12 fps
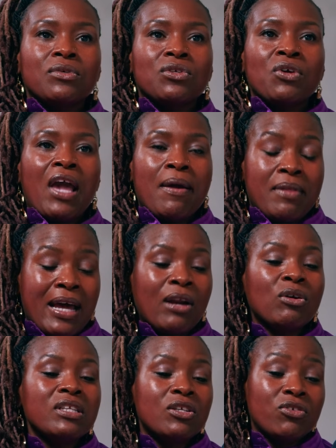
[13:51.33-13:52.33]
you can't. Not
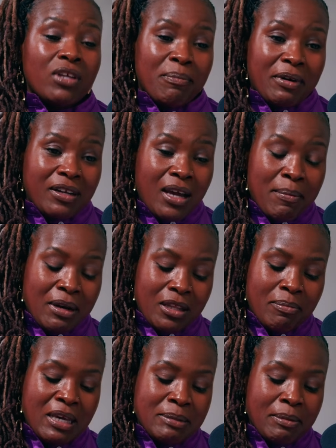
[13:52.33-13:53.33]
only did you tell me to come out of
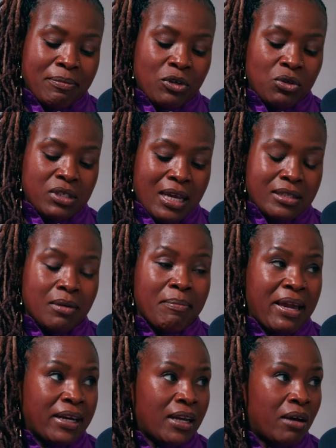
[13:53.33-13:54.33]
the basement, but you said to
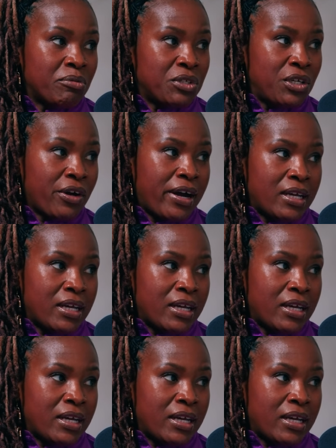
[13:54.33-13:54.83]
make love to your